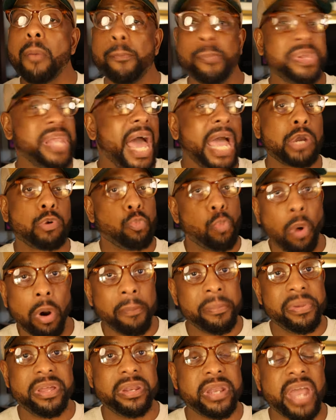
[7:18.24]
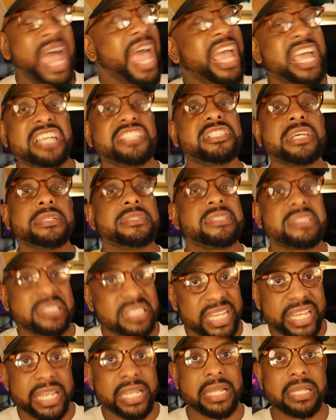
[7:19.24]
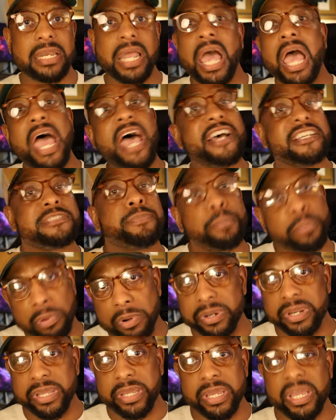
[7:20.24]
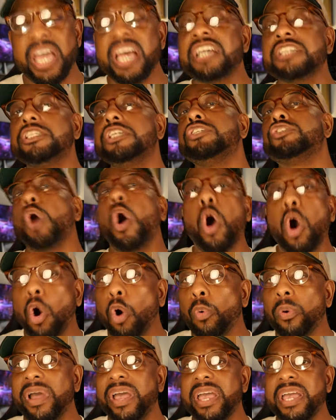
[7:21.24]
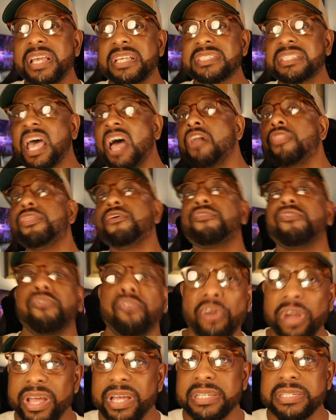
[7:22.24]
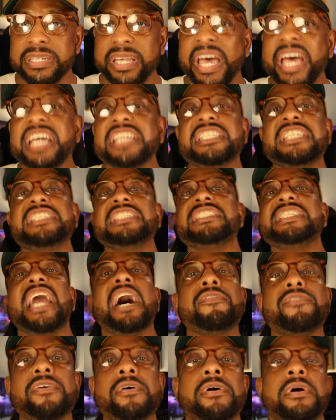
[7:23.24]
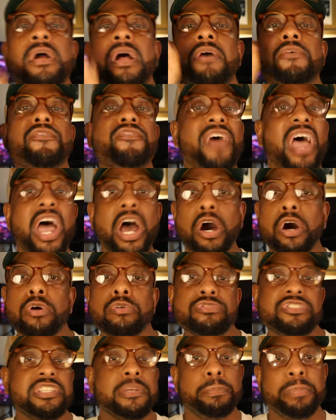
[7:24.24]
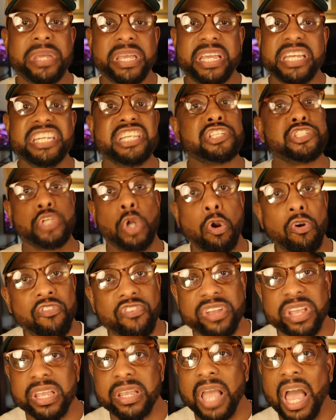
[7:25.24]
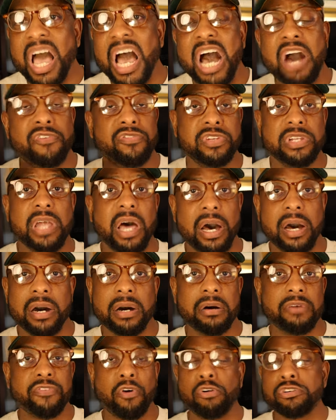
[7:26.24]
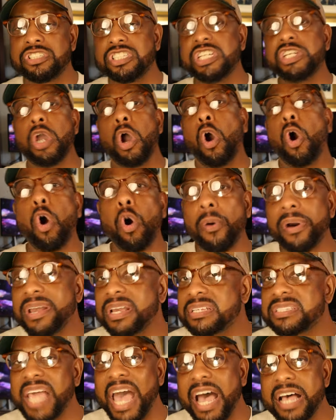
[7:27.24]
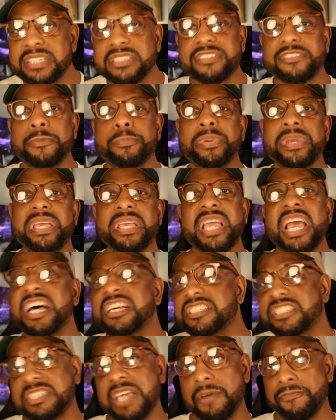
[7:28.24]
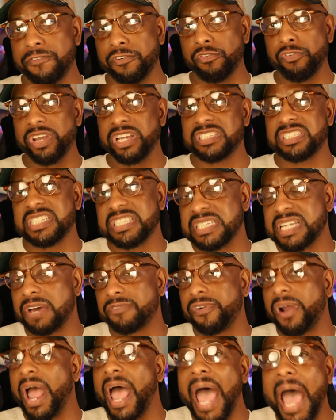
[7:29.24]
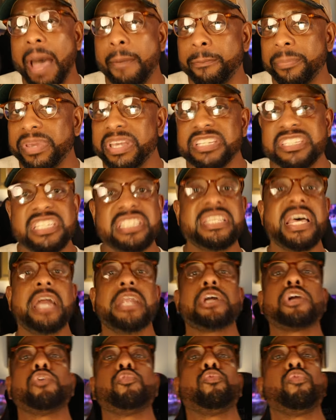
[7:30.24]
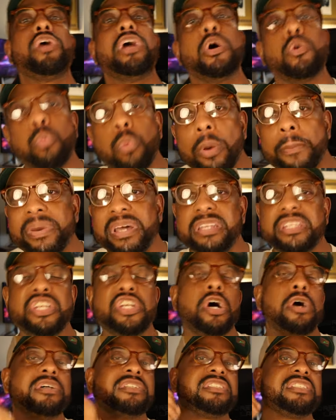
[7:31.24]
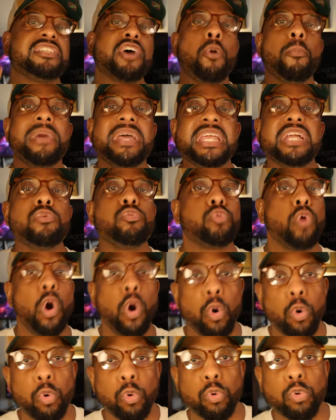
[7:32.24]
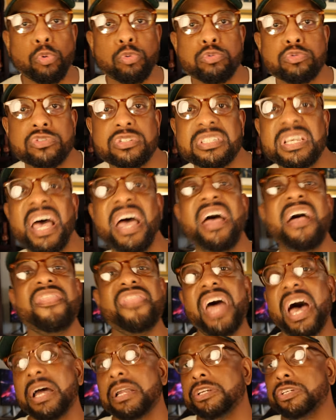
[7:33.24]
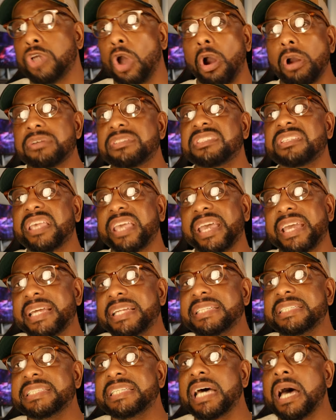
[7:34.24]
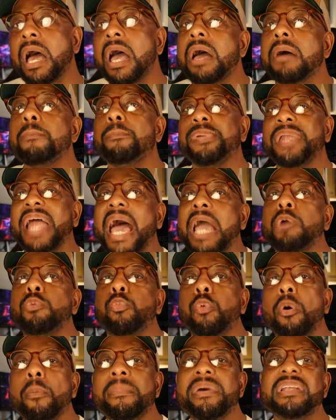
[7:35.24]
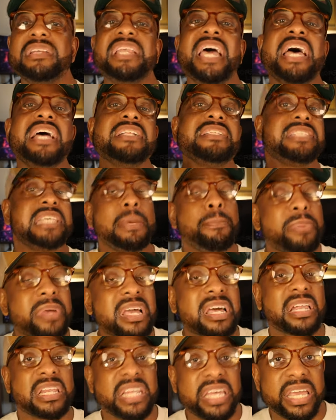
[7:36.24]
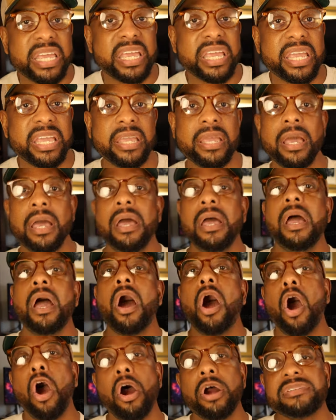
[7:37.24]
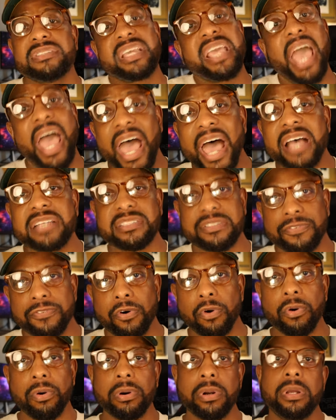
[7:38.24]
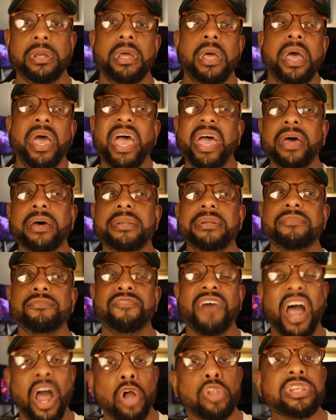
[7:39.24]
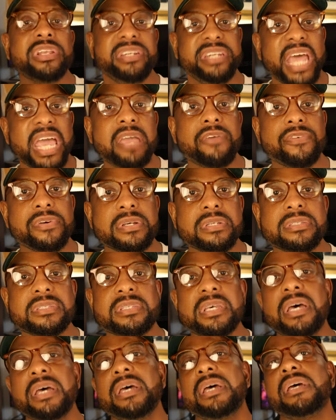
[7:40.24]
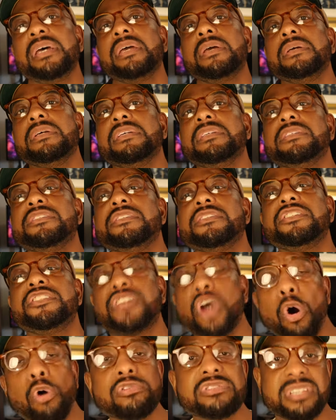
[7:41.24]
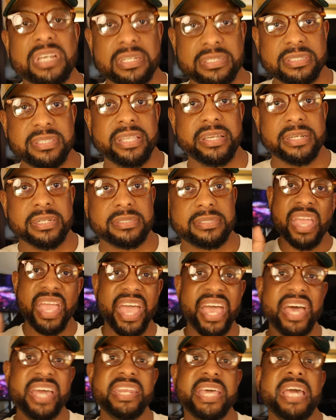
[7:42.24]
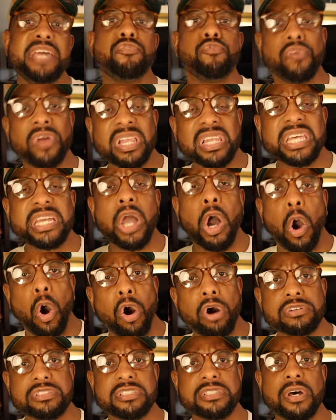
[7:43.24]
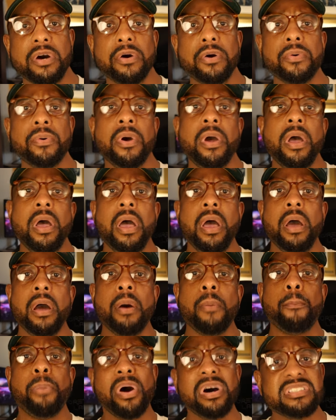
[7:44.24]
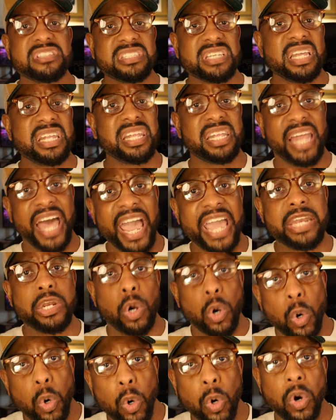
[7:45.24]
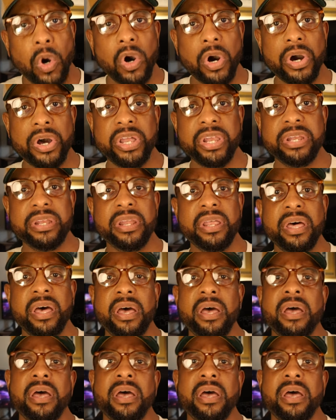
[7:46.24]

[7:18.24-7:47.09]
Black woman isn't seen as pretty. She's always the friend. She's never found to be deserving of love, or she always has to be suffering. She's never happy. She's not a career woman. You know, it's so many roles that dark-skinned Black women typically aren't cast for, and Viola Davis shows us this. And it really also puts a light on